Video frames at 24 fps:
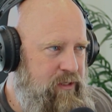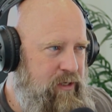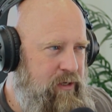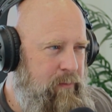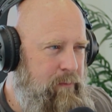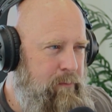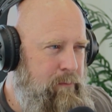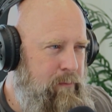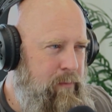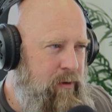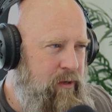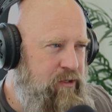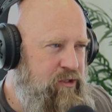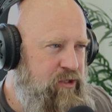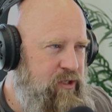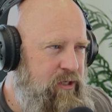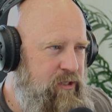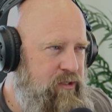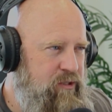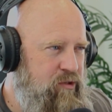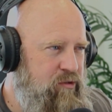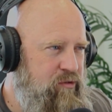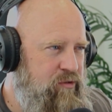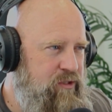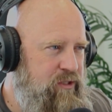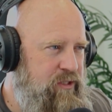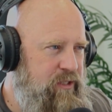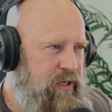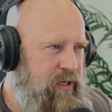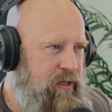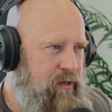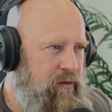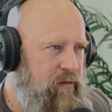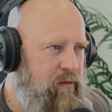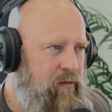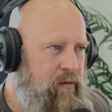a much easier
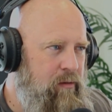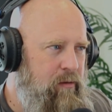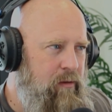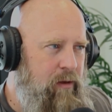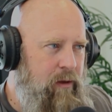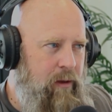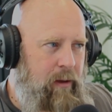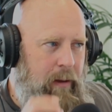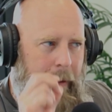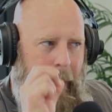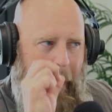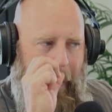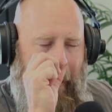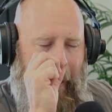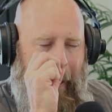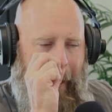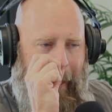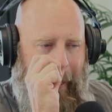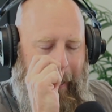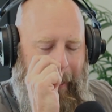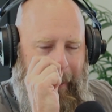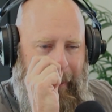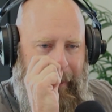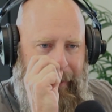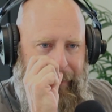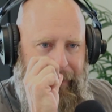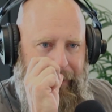sale. And